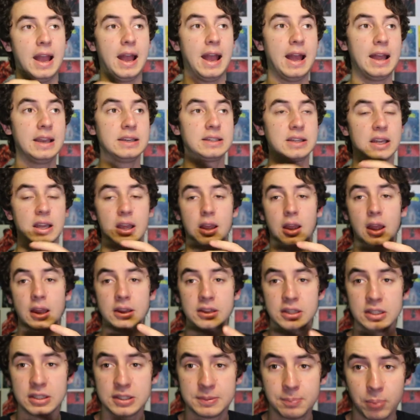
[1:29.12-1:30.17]
And at
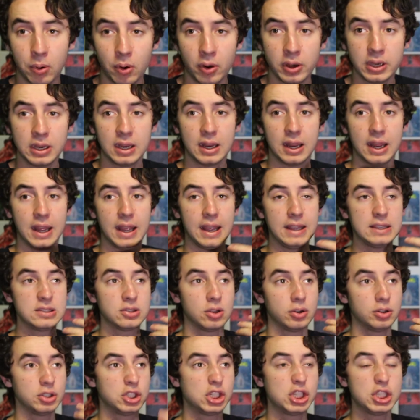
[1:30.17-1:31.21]
this point, as
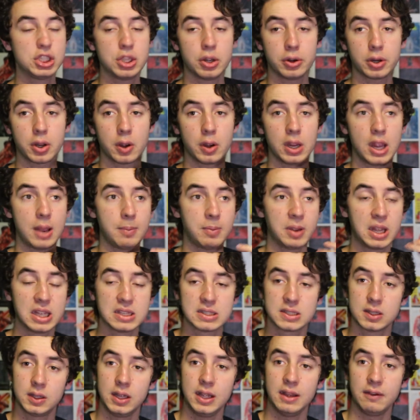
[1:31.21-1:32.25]
long as she's not going up
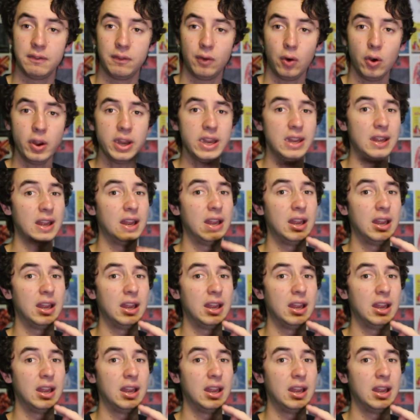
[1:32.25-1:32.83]
against Claire Foy,